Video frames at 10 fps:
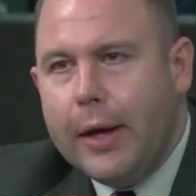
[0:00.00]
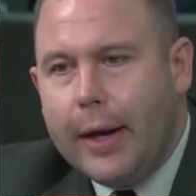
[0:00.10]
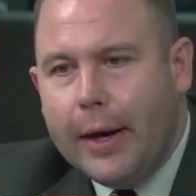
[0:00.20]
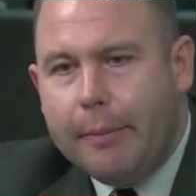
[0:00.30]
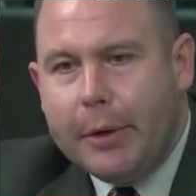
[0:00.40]

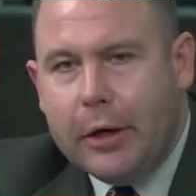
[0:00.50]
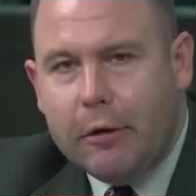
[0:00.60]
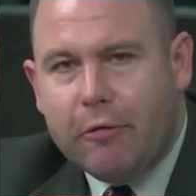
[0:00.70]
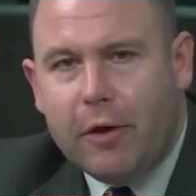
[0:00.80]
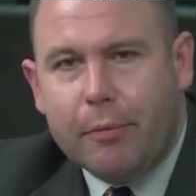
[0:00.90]
uh, but it
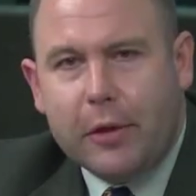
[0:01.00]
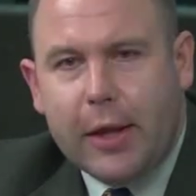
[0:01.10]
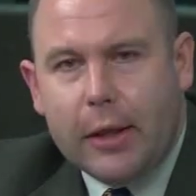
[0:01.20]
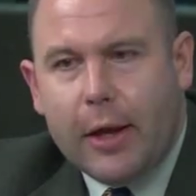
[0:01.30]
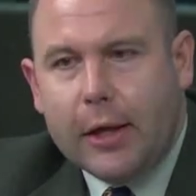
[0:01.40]
is
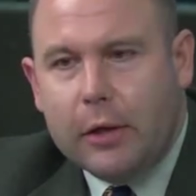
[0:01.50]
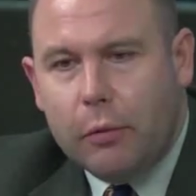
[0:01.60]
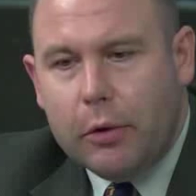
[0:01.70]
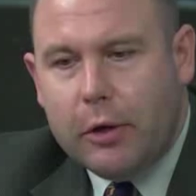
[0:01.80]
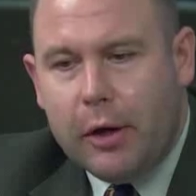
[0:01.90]
something that likely
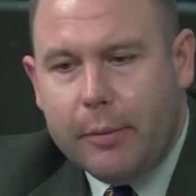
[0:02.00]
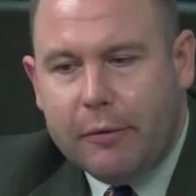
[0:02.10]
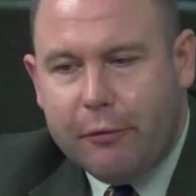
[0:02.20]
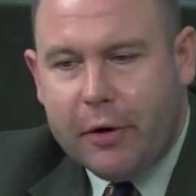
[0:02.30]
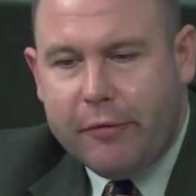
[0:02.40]
will come
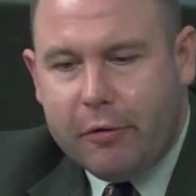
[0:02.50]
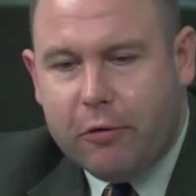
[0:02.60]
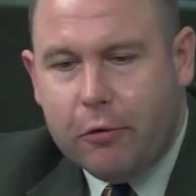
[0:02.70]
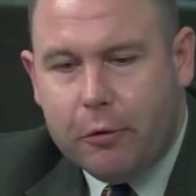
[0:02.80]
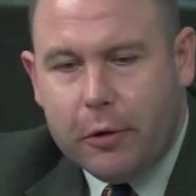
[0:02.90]
in front of us
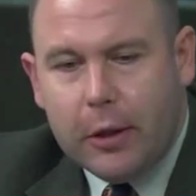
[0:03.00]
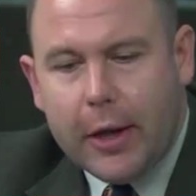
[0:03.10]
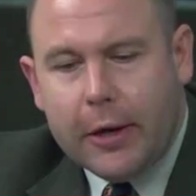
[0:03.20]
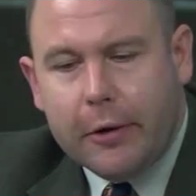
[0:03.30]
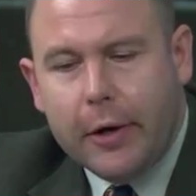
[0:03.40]
sooner than
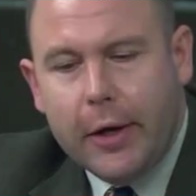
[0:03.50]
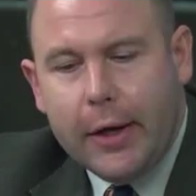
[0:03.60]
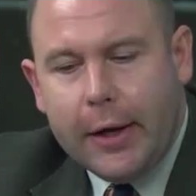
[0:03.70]
later.